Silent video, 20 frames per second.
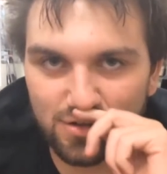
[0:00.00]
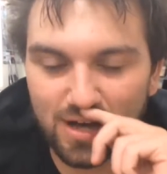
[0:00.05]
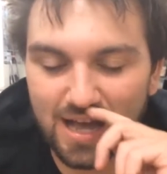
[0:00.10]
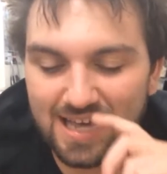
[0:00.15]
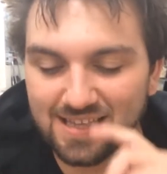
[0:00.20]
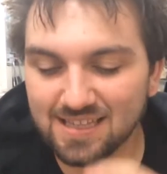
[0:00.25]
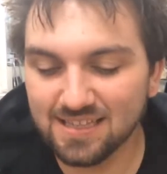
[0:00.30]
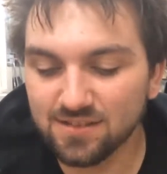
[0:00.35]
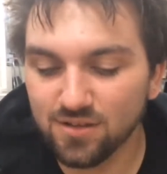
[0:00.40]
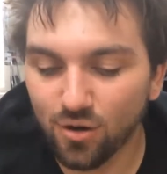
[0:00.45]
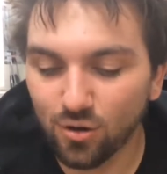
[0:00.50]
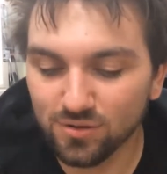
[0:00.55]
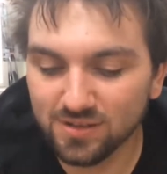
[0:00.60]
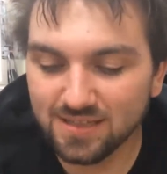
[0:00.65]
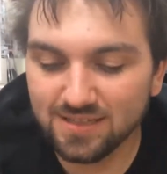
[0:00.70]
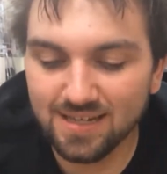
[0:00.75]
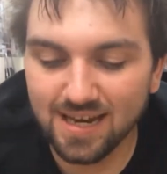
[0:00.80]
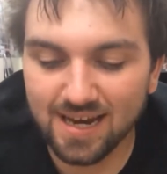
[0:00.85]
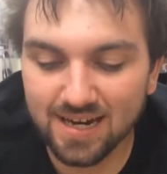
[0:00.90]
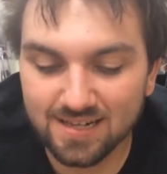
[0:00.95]
So I think the
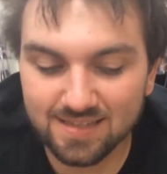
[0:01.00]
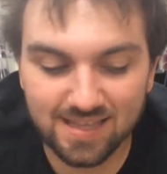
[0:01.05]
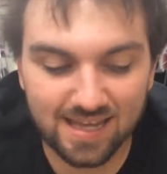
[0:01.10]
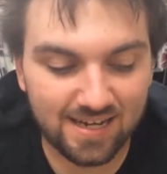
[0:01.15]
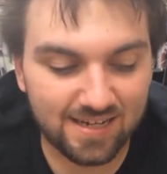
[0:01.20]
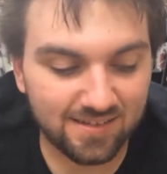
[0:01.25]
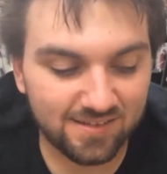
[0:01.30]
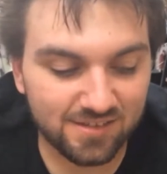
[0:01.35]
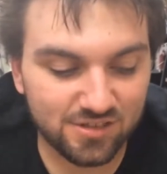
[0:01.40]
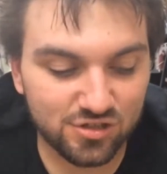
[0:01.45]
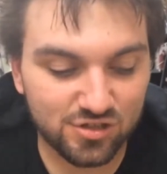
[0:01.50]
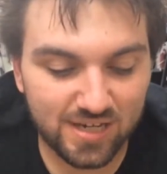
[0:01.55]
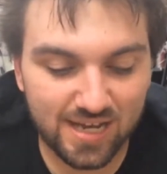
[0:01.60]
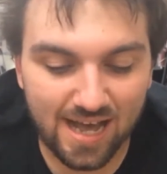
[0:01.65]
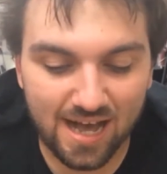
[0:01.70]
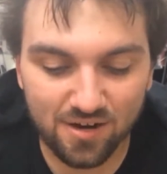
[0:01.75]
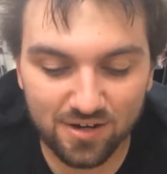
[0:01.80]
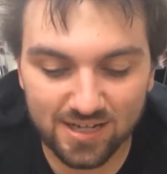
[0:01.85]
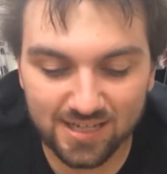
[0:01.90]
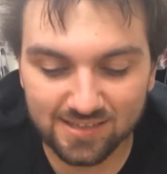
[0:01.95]
only deck that can legit
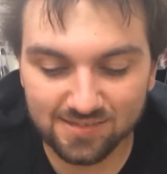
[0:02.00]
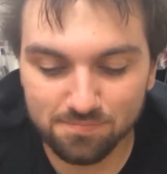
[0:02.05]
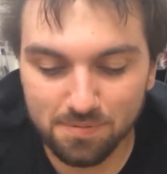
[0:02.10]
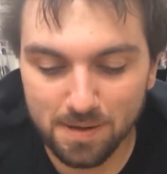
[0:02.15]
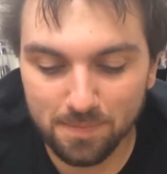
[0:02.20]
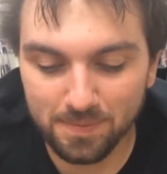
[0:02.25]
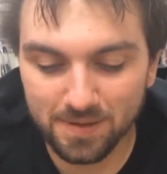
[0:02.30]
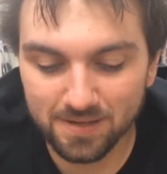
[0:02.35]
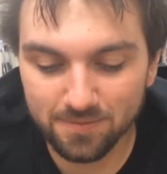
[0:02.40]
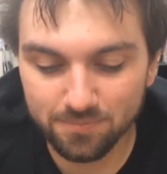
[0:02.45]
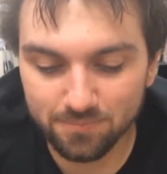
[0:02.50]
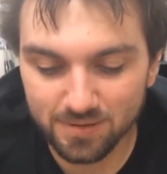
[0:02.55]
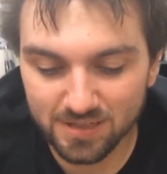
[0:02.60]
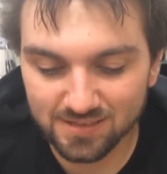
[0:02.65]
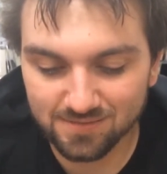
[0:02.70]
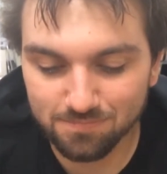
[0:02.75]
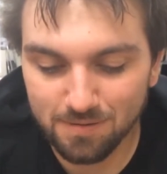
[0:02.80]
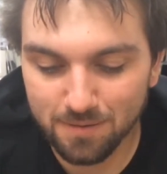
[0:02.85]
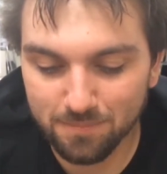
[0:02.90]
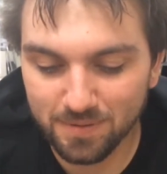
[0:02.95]
out it is Pepe,
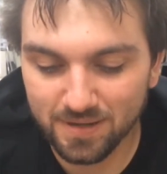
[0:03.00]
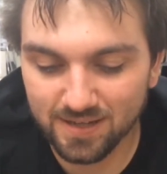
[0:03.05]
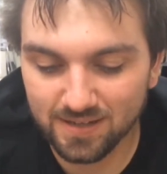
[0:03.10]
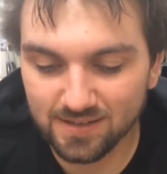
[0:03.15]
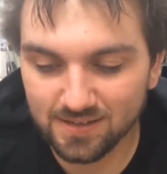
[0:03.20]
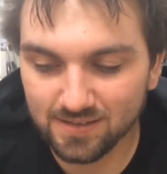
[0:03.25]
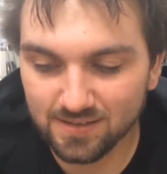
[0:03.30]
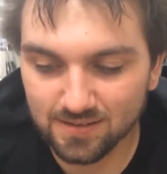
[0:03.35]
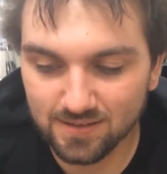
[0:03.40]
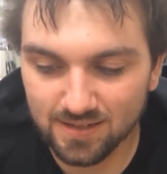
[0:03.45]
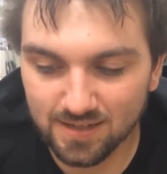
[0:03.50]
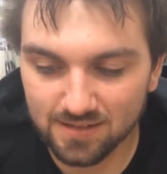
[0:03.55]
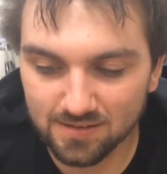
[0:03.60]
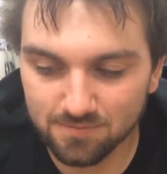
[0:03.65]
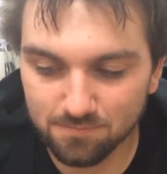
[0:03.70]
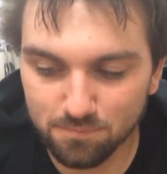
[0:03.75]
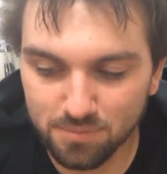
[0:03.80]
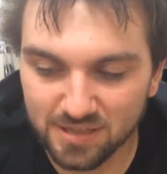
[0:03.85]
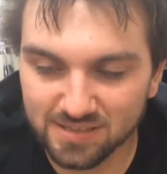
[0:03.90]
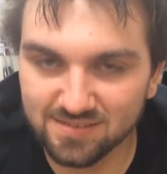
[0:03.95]
because Pepe
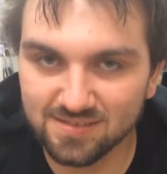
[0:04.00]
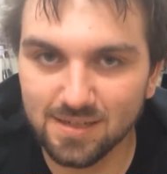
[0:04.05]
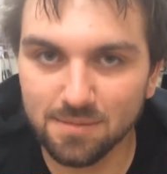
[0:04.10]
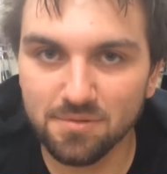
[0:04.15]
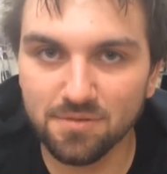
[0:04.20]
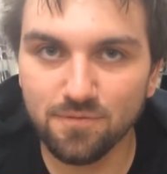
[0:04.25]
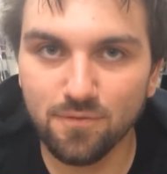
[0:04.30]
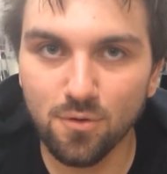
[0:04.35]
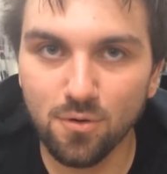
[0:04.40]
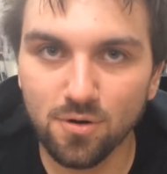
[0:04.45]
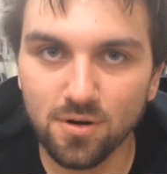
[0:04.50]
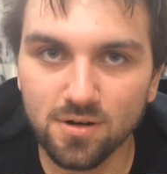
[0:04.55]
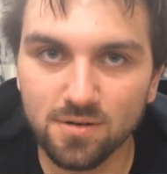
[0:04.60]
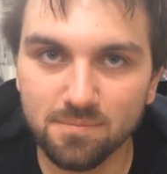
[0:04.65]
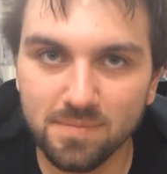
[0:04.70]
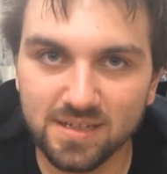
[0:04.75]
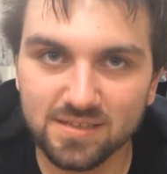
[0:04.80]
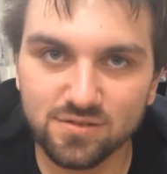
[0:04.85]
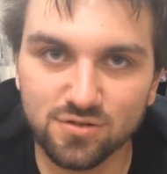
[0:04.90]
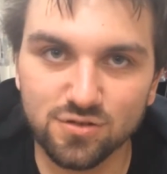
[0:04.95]
can pin summon 4,
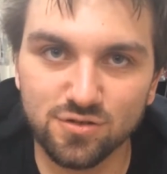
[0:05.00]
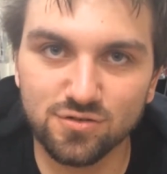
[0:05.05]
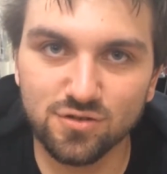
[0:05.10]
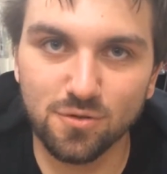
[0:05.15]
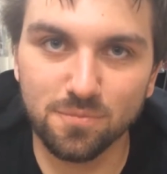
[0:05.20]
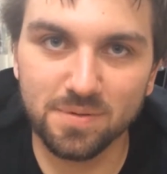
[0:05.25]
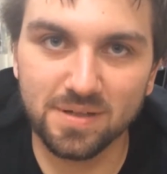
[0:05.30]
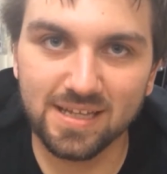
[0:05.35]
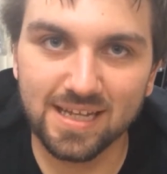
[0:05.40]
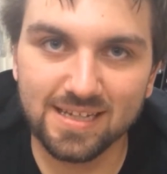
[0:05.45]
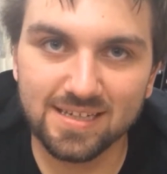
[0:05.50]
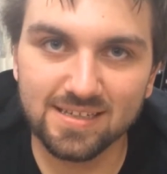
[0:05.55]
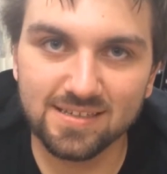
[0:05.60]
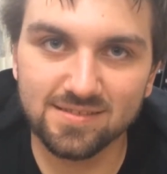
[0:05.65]
make 2 Utopia Lightning.